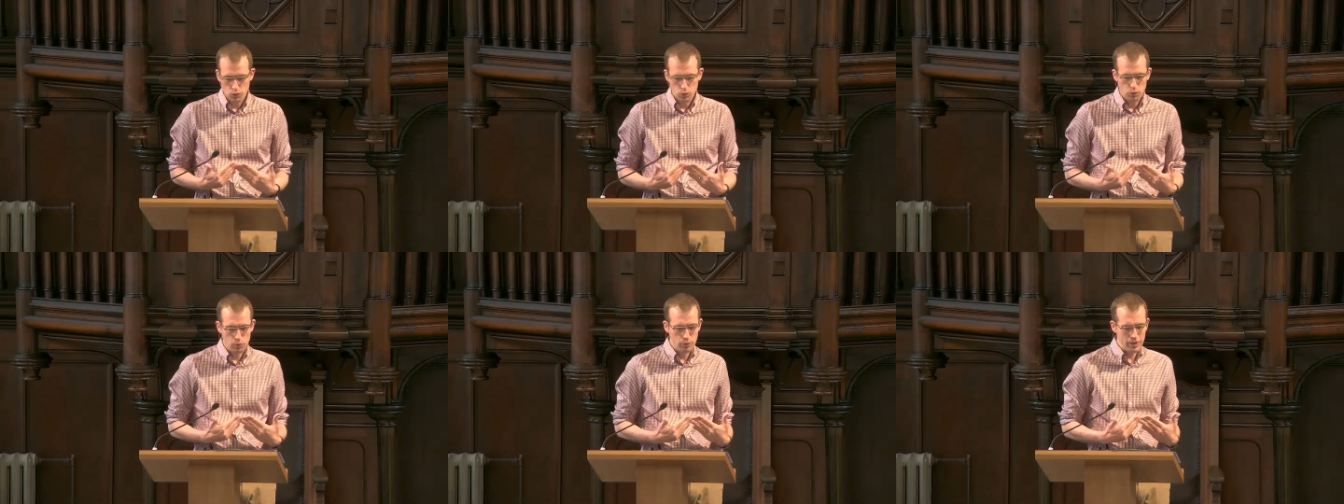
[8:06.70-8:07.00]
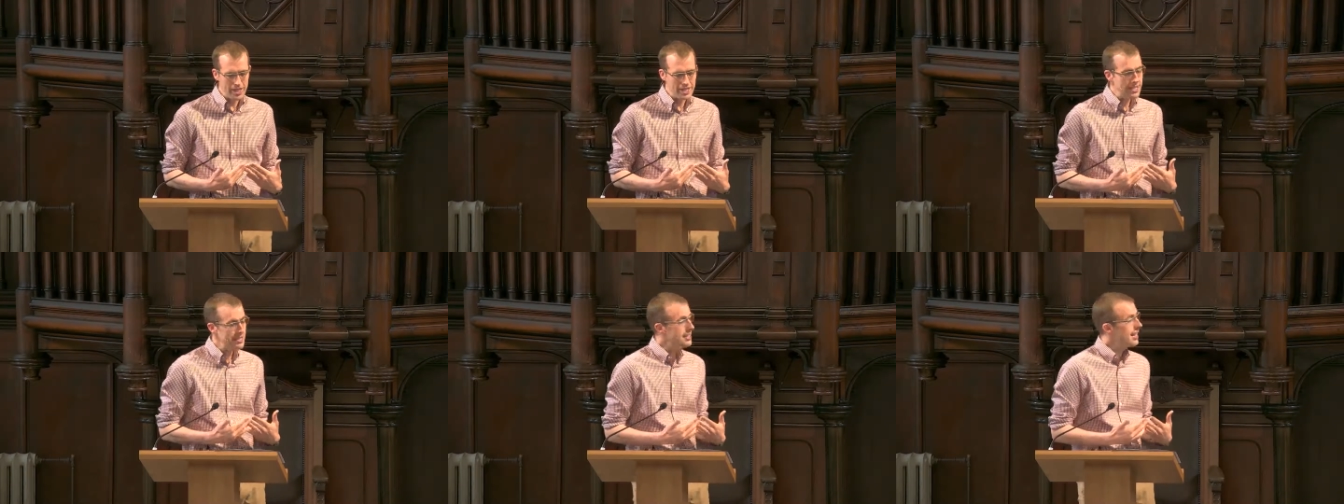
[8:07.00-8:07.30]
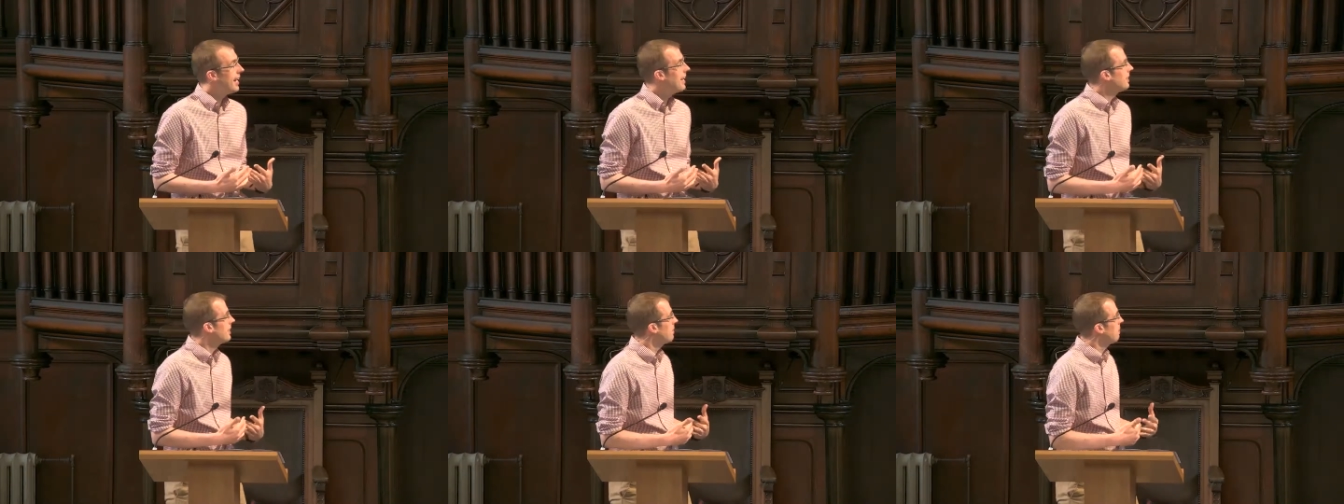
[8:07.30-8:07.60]
We
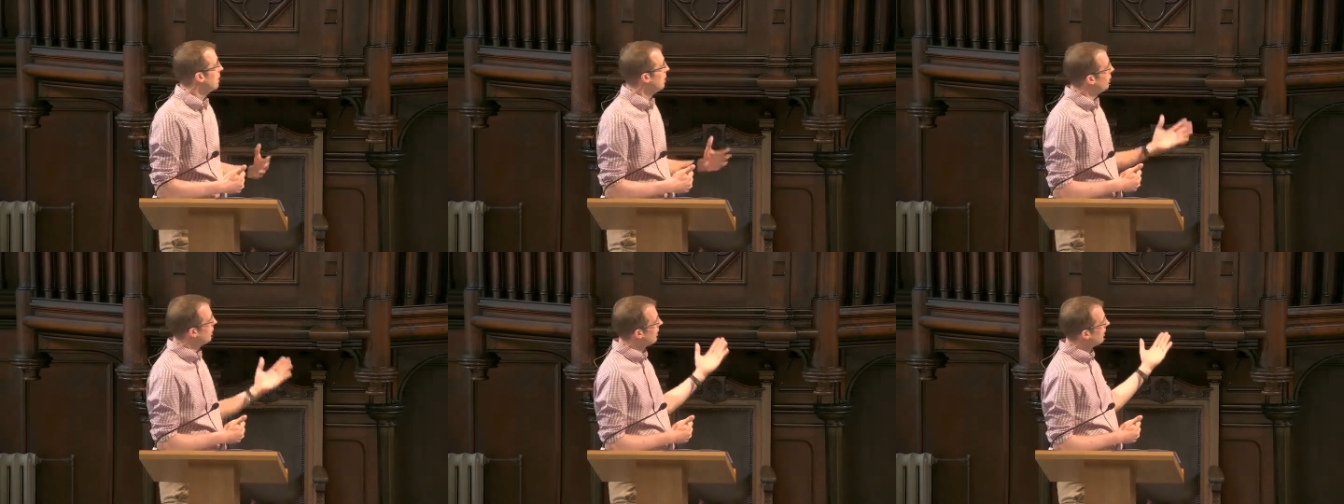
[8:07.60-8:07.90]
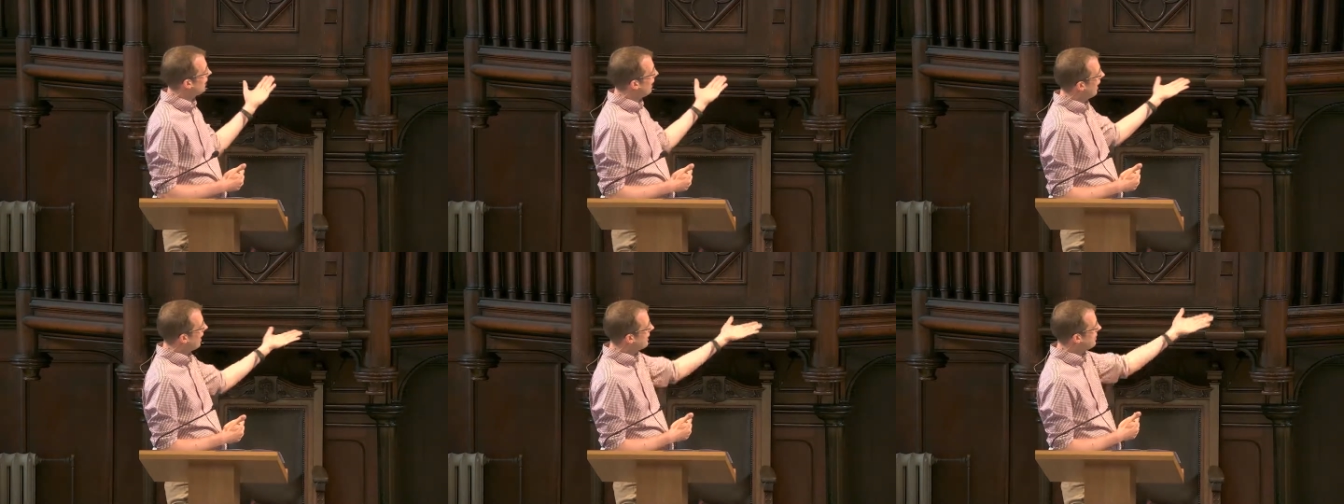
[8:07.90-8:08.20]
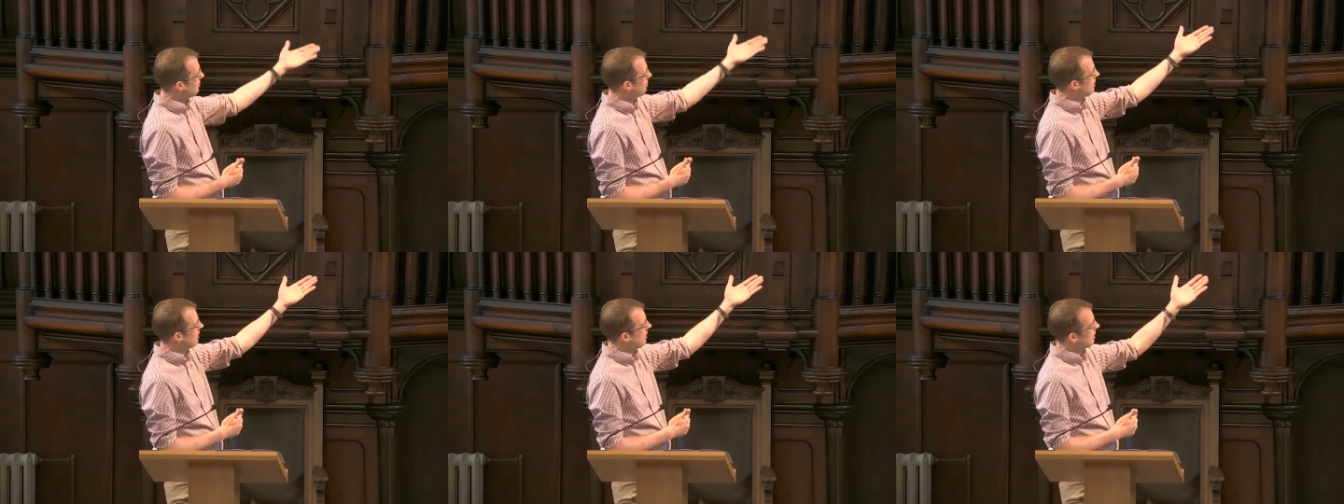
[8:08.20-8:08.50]
stand and we look at that
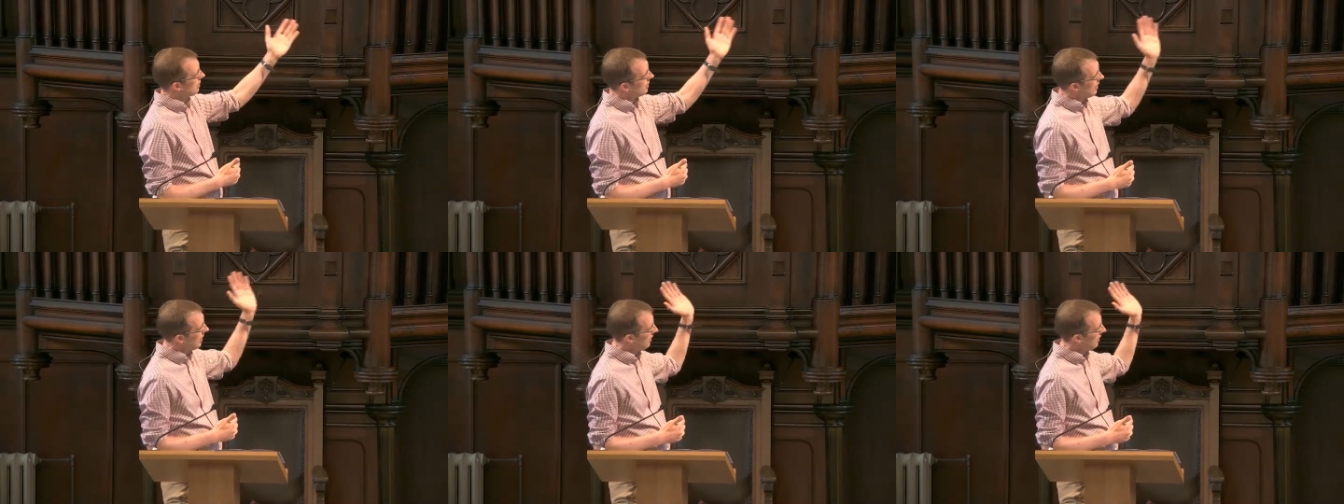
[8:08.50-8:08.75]
and we think, yeah,